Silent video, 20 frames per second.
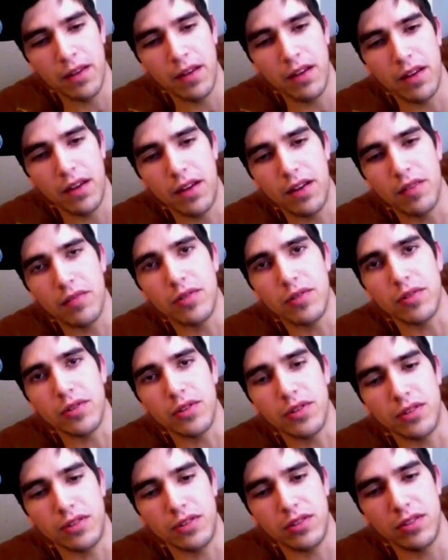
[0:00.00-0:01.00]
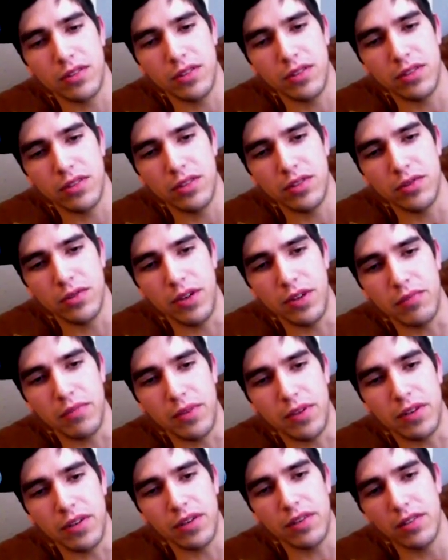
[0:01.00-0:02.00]
And, of course,
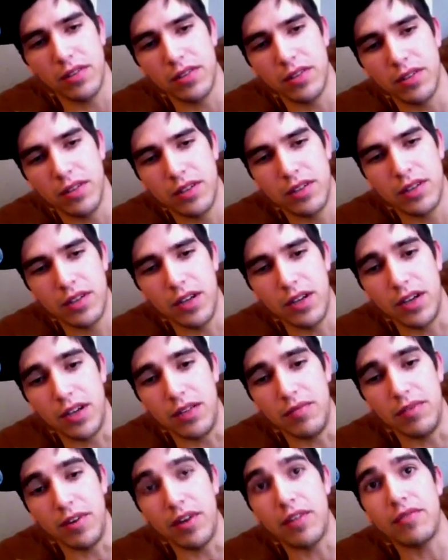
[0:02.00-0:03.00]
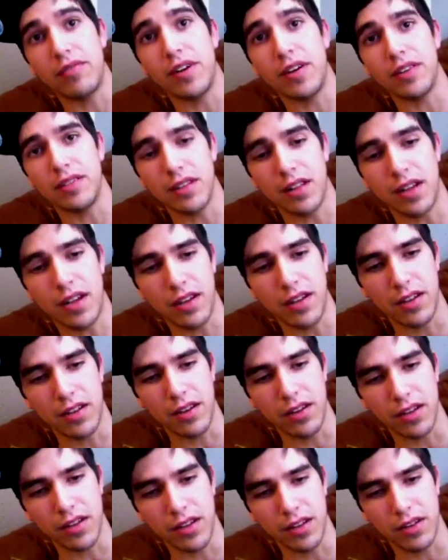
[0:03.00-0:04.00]
Swedenborg verifies a lot of their
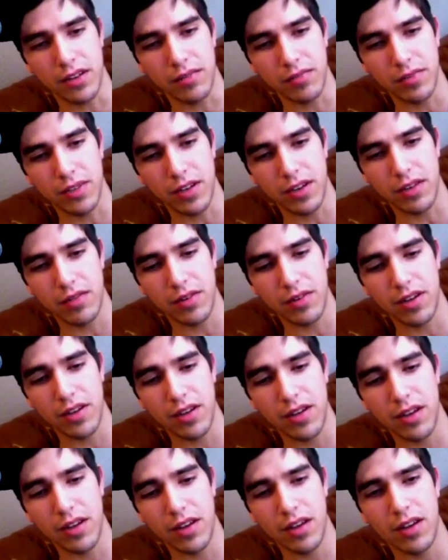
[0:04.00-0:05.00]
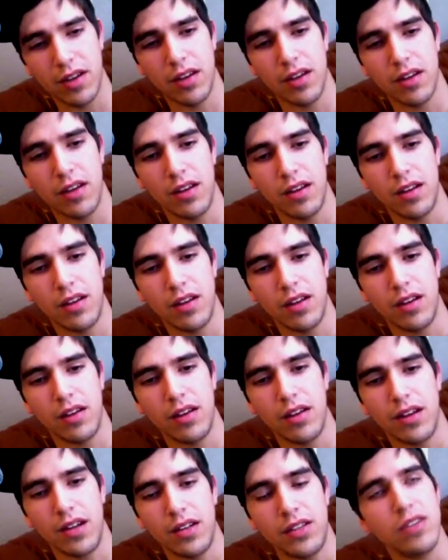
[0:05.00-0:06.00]
claims. Anyway,
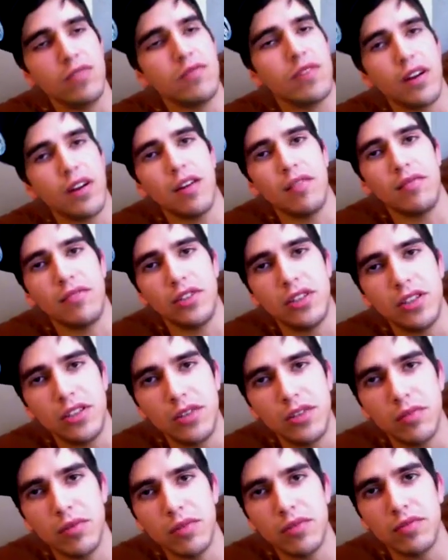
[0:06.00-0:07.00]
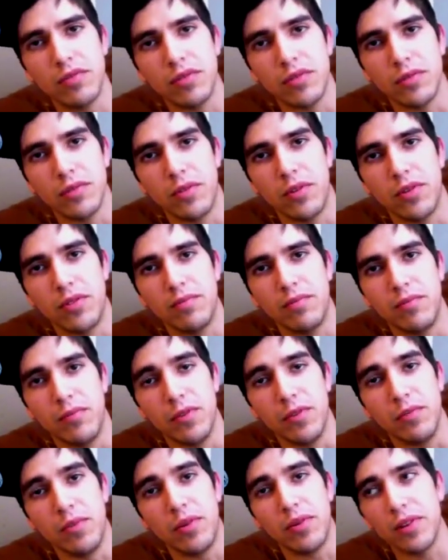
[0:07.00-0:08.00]
I just found out Virginia Woolf was
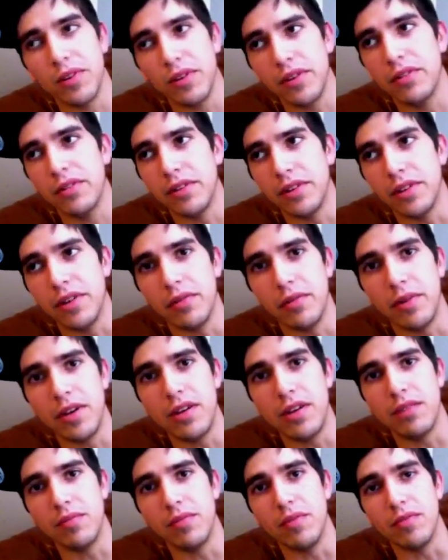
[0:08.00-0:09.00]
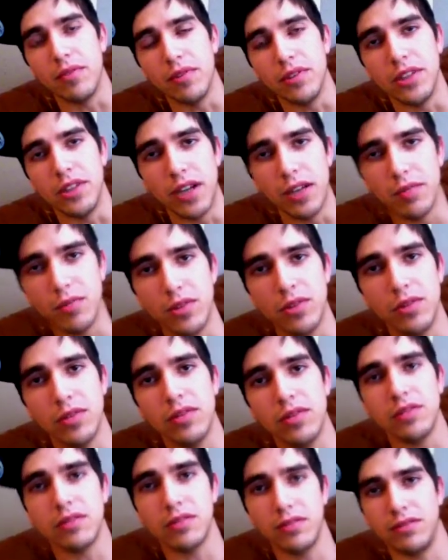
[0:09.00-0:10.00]
born literally a week before James
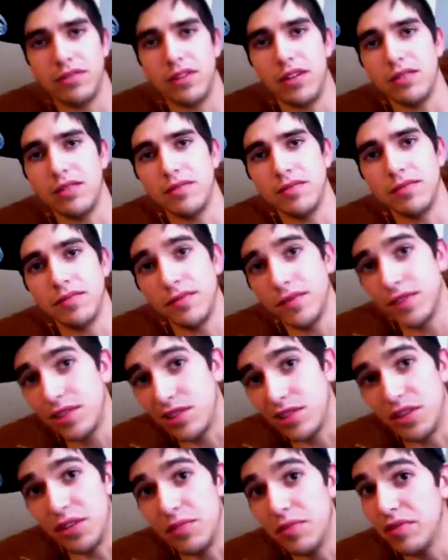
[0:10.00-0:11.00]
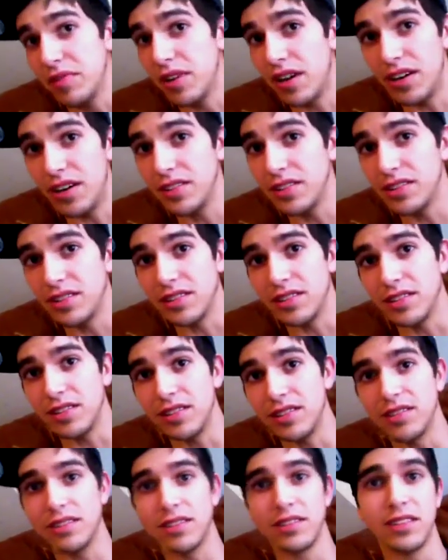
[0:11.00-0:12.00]
Joyce, you know. Stream of
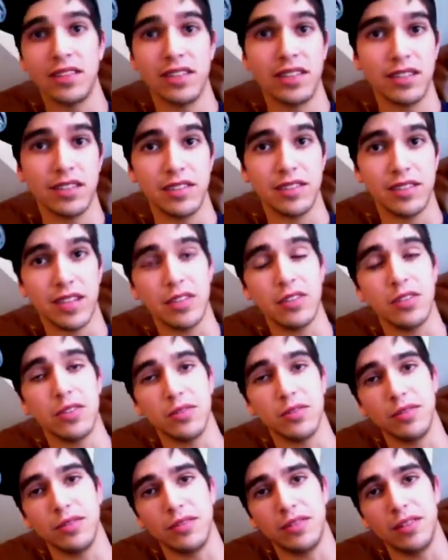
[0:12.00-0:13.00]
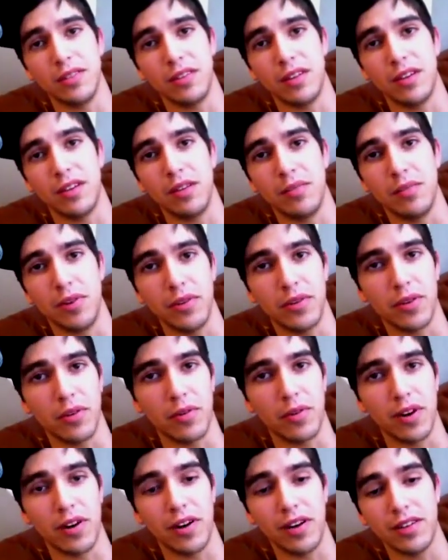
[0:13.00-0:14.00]
consciousness, central. Okay, they're both
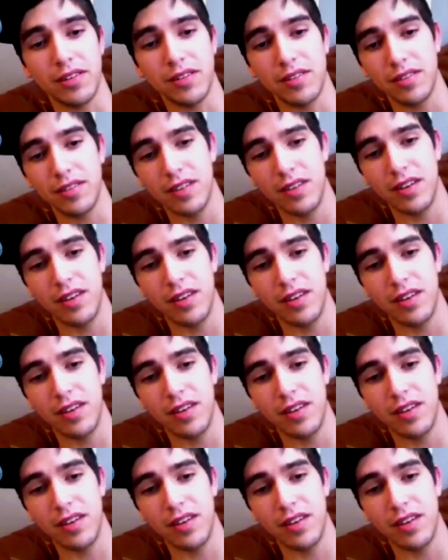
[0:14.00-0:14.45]
Aquarius.